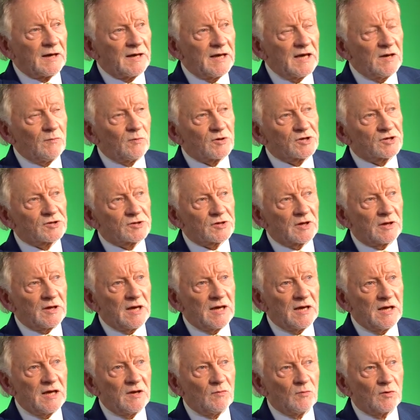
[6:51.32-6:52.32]
he was
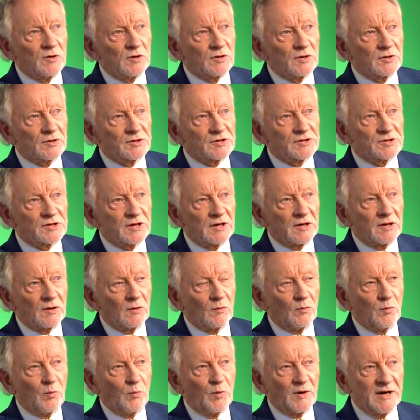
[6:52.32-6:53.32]
he was uh,
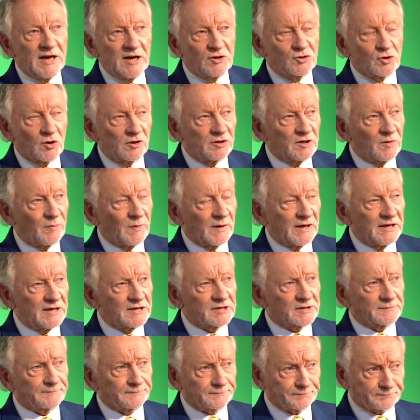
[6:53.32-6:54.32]
when he joined the
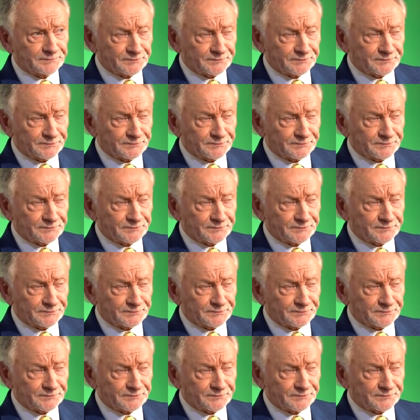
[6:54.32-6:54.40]
police.